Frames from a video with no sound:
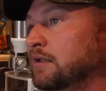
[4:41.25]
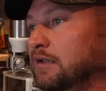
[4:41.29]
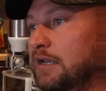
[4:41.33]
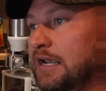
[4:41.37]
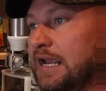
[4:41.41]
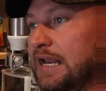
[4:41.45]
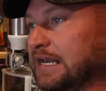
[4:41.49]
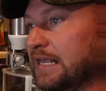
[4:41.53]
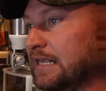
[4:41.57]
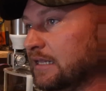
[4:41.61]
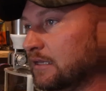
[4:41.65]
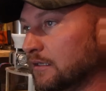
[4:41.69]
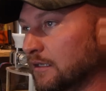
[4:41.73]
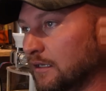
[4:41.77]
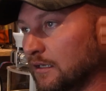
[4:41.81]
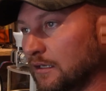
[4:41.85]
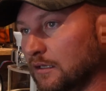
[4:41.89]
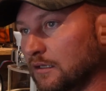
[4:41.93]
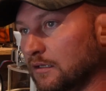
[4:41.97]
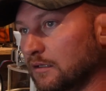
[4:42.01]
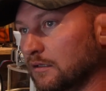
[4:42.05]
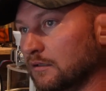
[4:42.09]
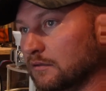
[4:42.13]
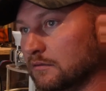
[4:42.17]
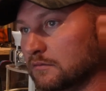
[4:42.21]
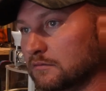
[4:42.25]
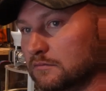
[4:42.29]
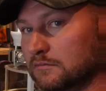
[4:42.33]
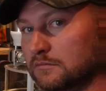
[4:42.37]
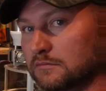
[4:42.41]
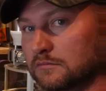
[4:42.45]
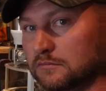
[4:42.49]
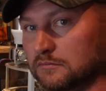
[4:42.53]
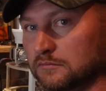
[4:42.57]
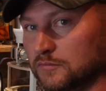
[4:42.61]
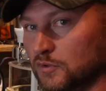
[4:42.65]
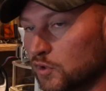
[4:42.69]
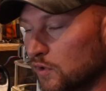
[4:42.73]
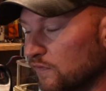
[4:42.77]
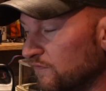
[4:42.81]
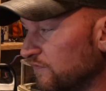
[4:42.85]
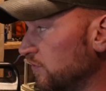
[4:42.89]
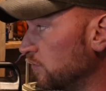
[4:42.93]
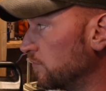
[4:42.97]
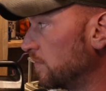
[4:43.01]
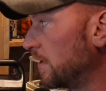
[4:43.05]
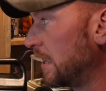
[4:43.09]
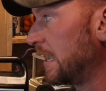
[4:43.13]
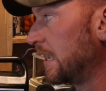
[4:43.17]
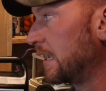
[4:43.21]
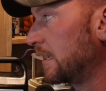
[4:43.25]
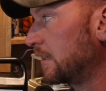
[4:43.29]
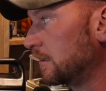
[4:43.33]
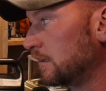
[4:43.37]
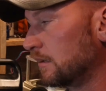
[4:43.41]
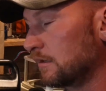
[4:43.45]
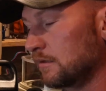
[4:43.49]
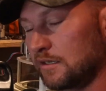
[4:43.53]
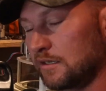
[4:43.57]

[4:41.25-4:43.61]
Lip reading: Any little move you make,